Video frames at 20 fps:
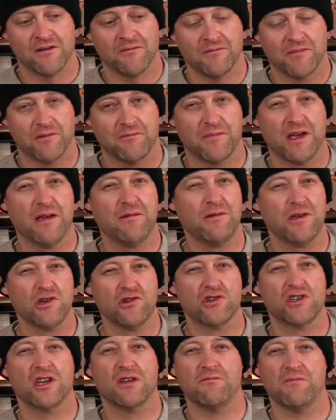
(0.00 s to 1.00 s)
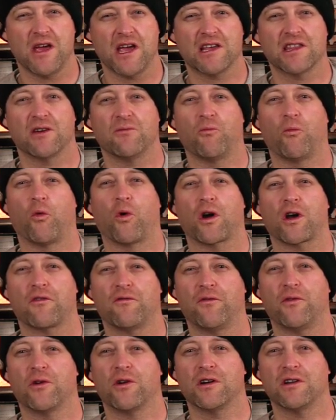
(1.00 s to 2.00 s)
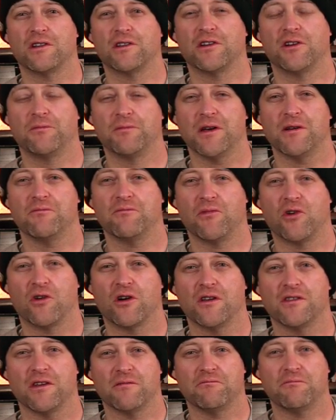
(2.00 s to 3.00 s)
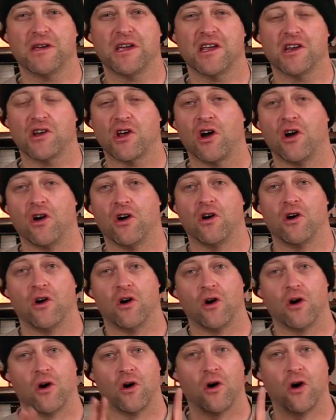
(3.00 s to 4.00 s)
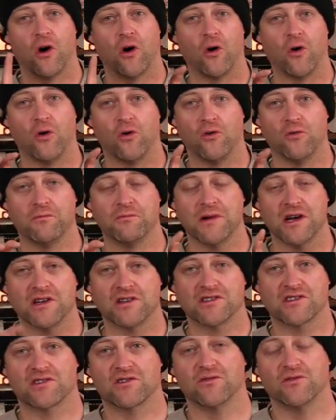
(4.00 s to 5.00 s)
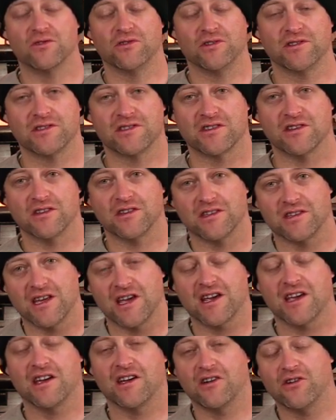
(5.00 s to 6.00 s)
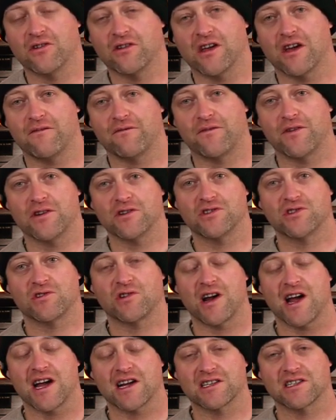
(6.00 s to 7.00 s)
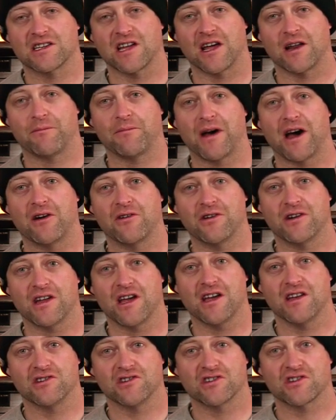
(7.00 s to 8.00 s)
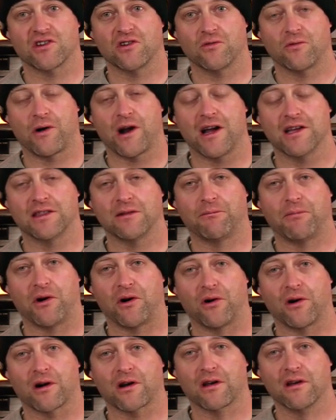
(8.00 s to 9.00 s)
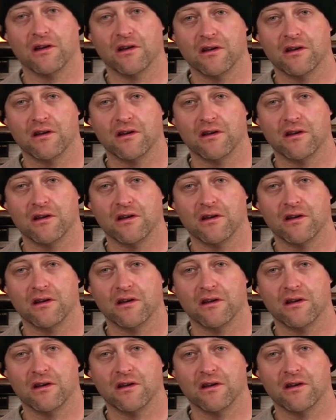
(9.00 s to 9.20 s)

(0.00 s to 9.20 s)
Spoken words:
but maybe you should make them work for it a little bit more than being homeschooled so that they can go get first tracks on a powder day and just go ride the park.